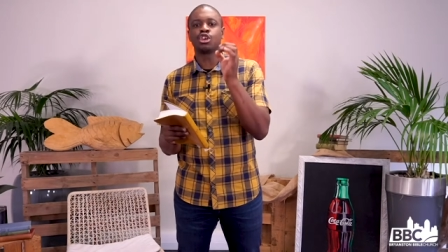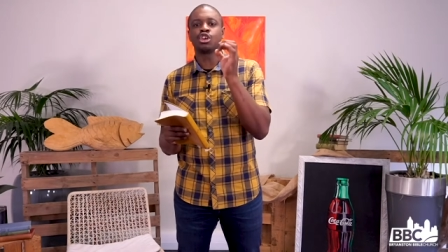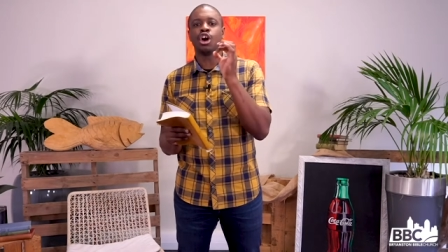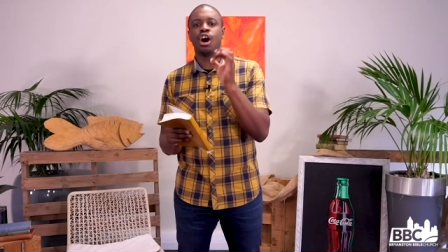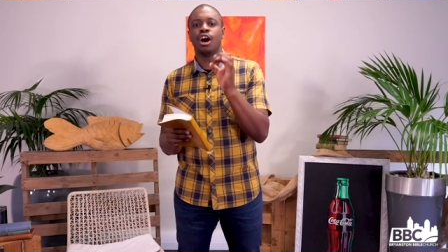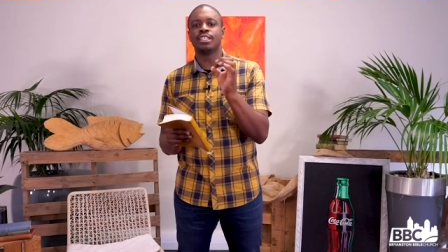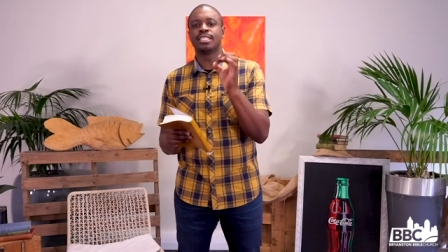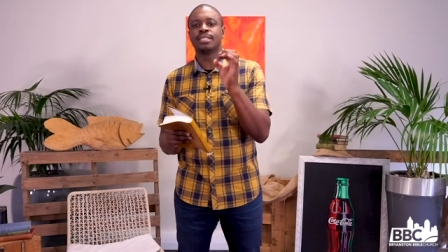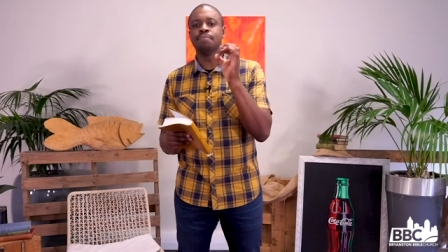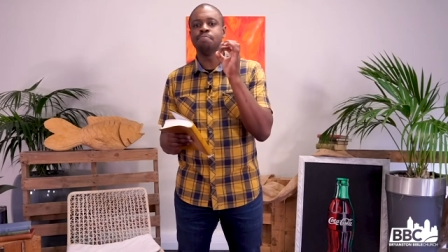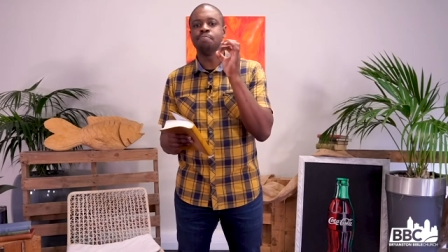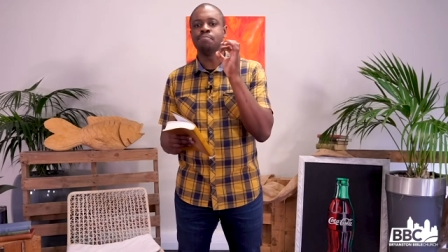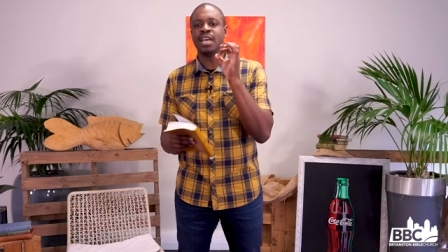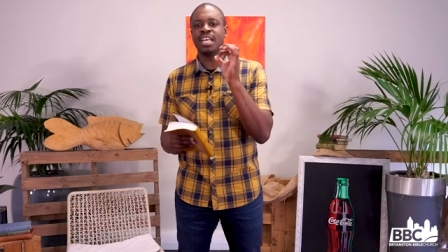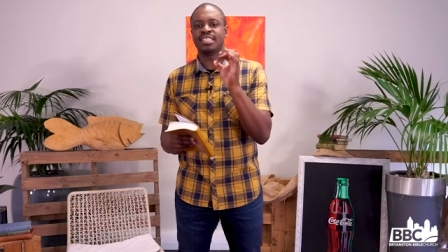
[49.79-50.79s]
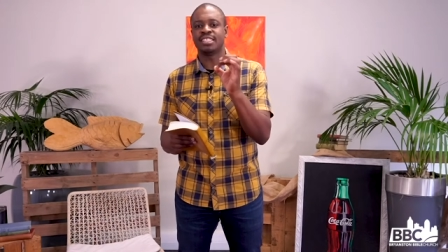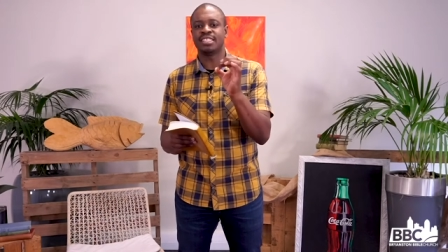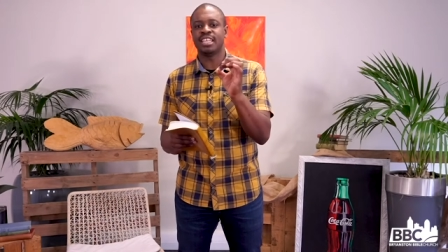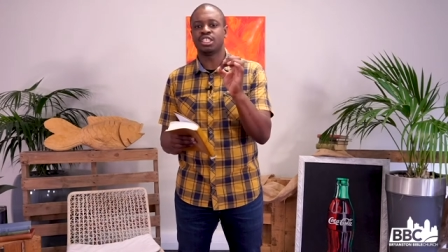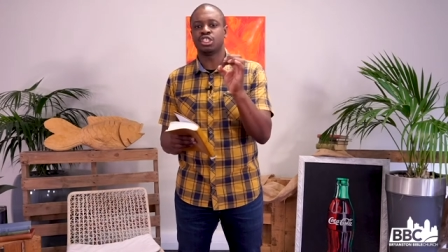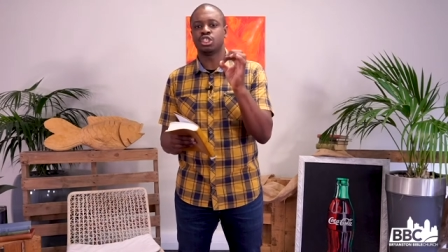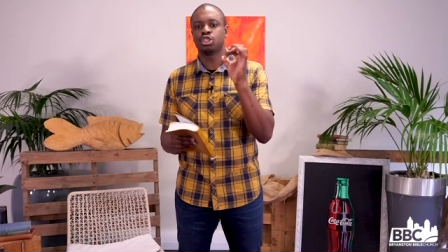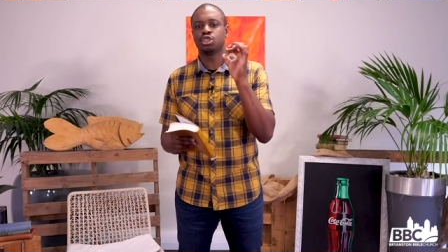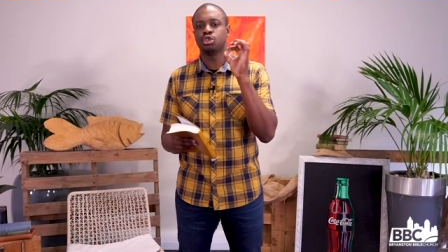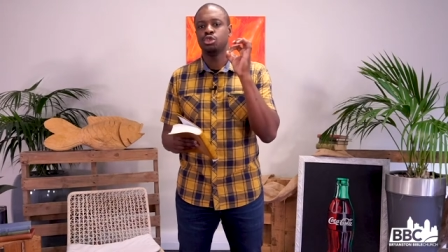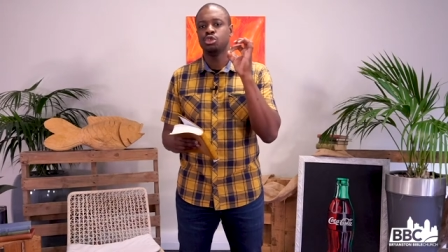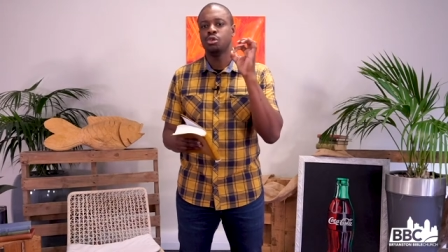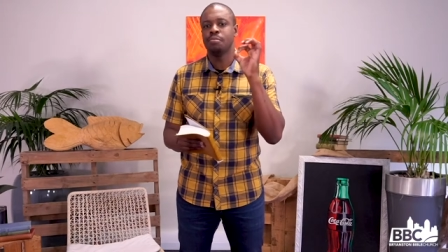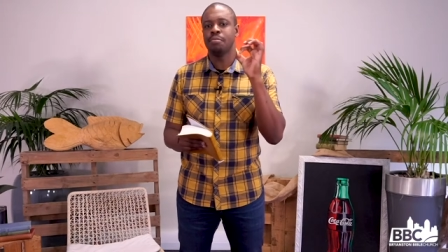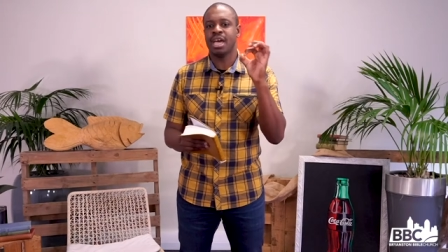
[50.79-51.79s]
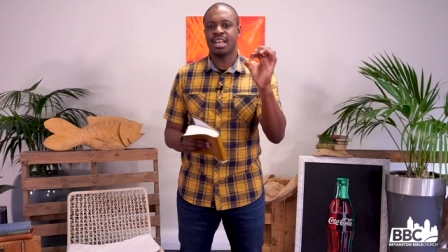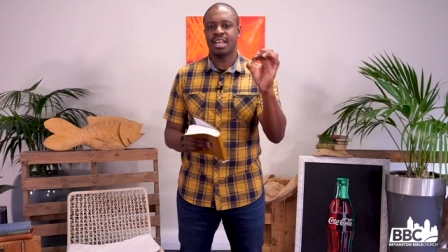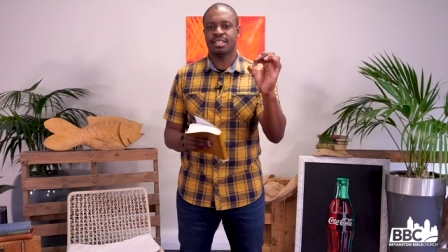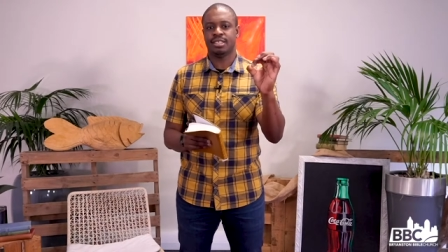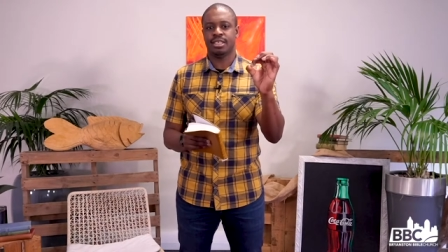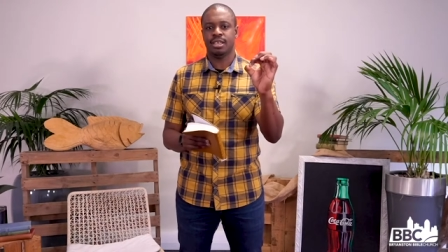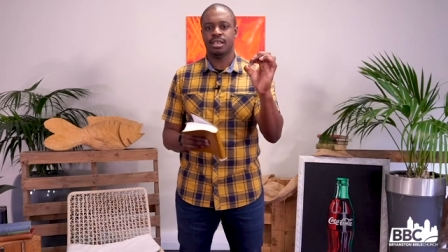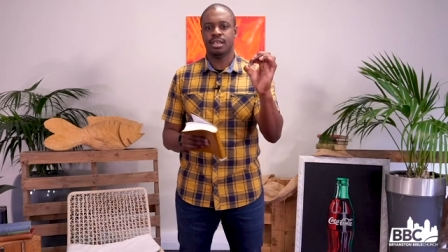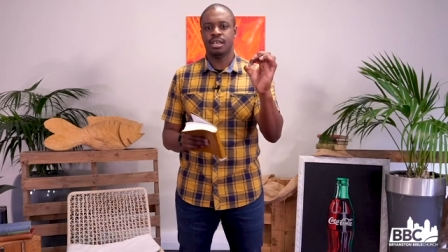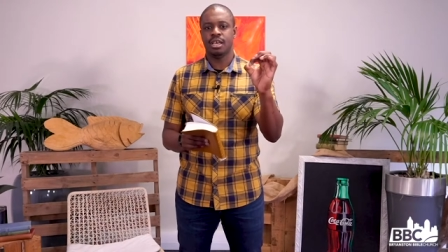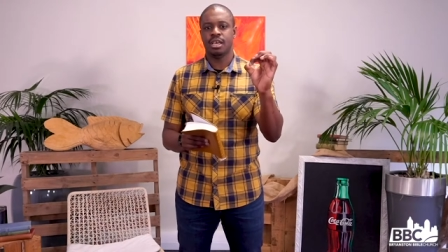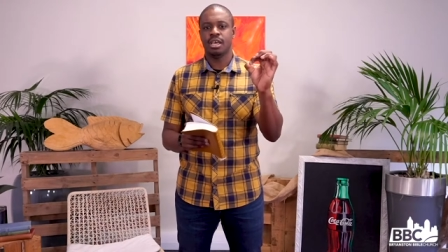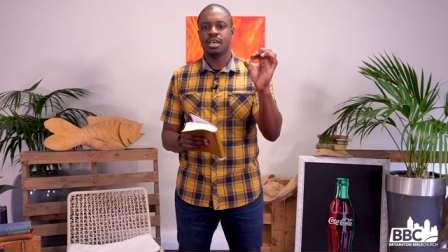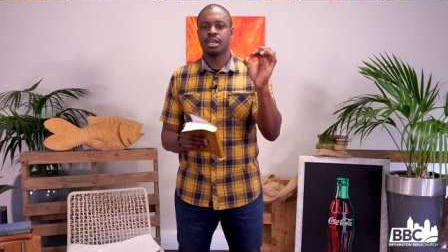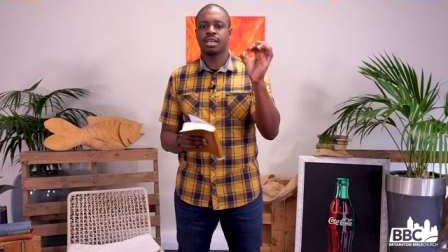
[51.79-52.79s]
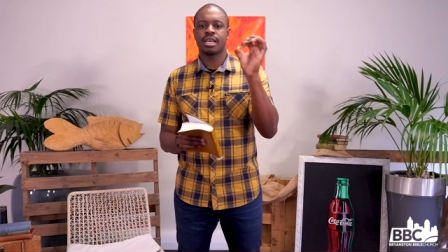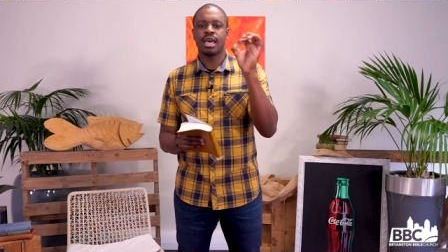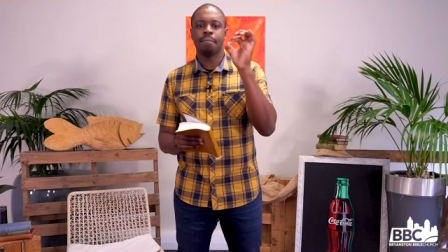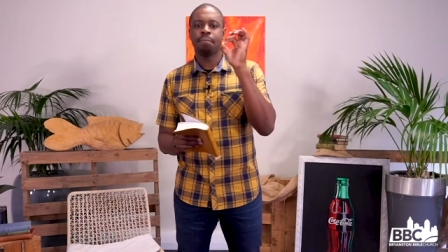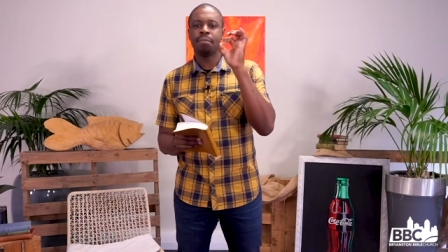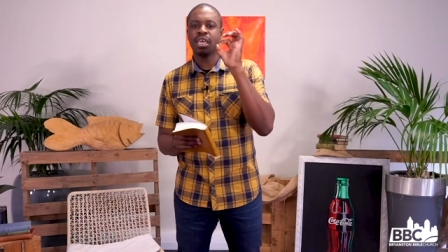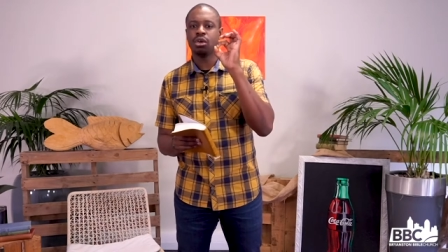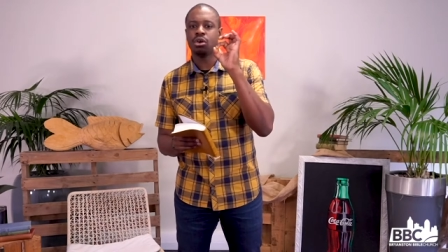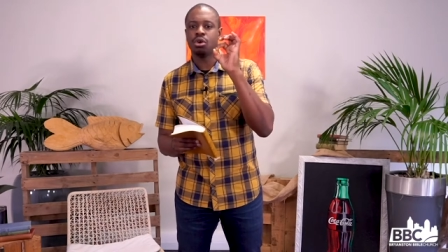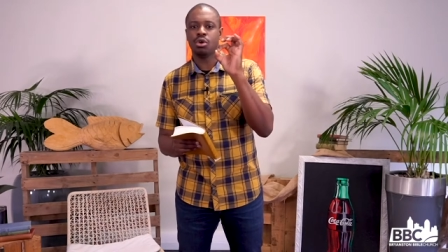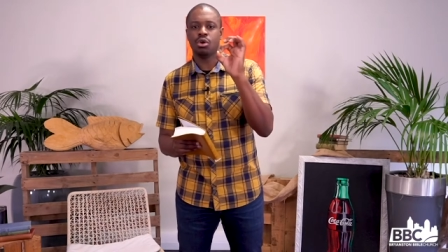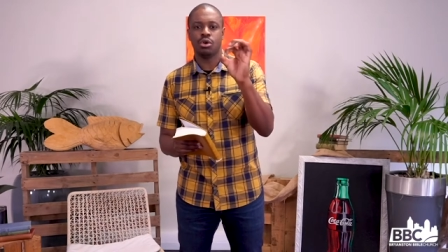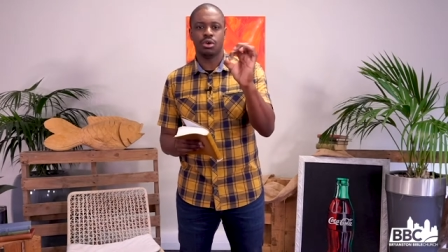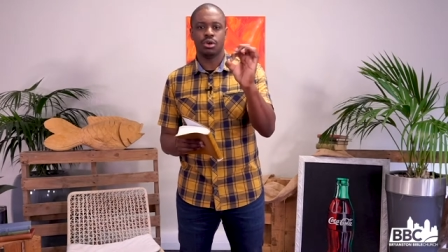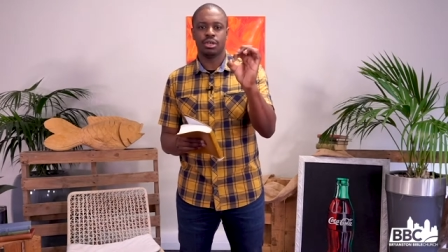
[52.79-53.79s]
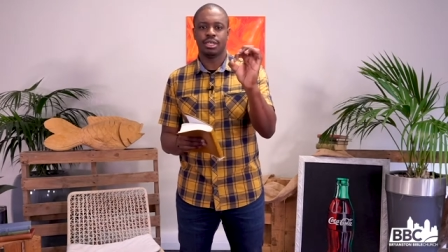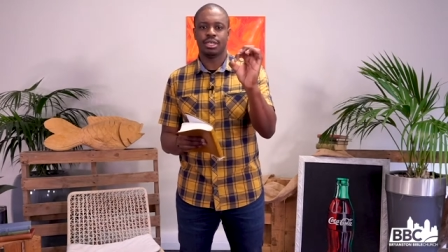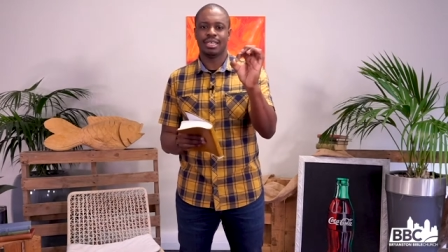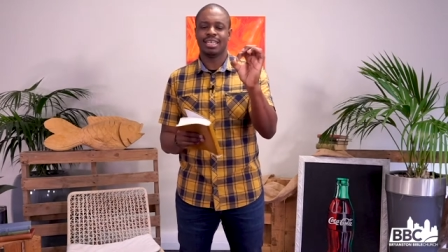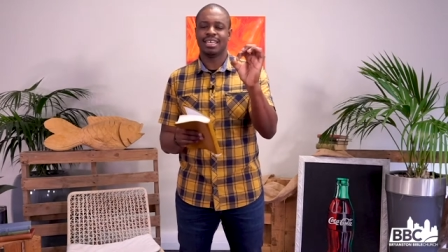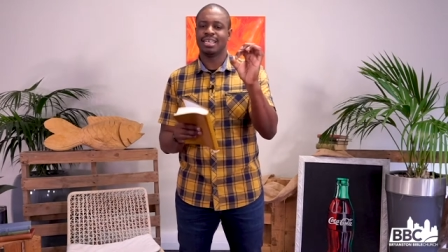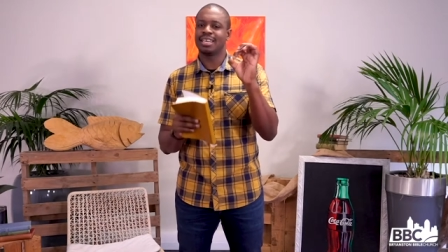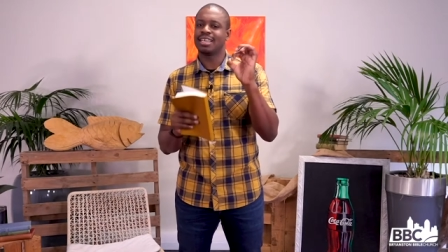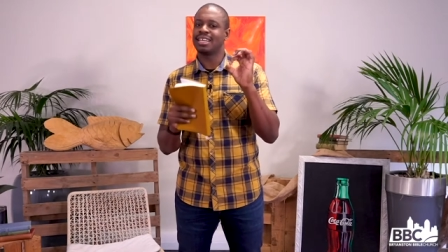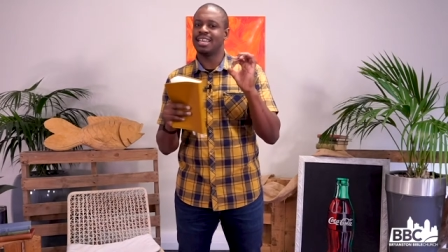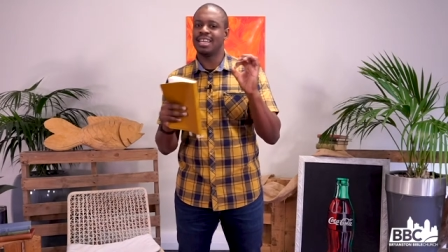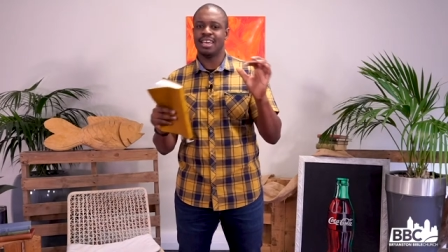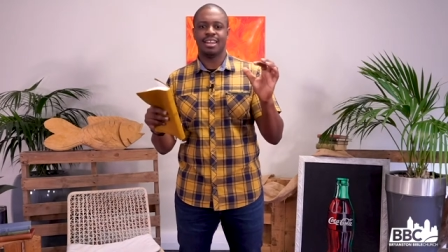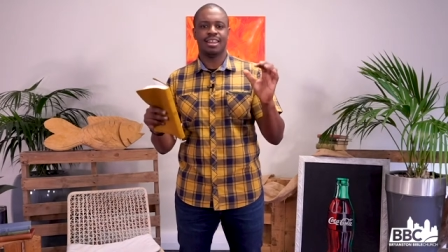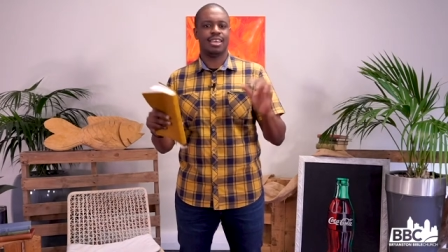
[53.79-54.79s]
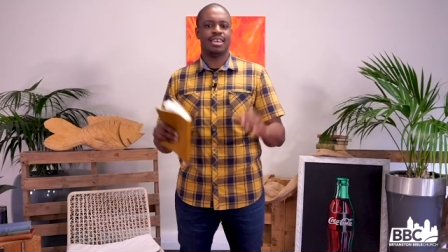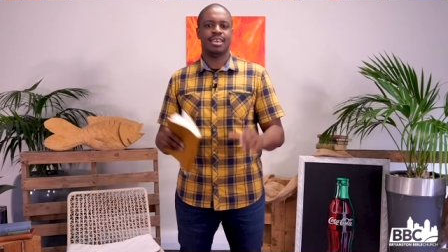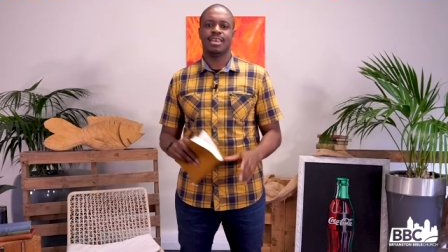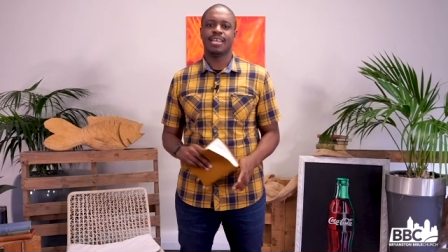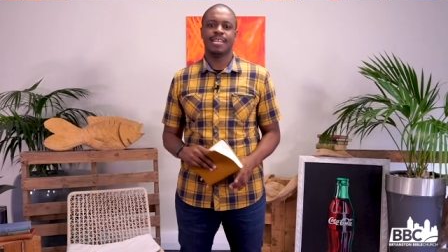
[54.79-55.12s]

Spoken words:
God's message to humanity can be heard clearly.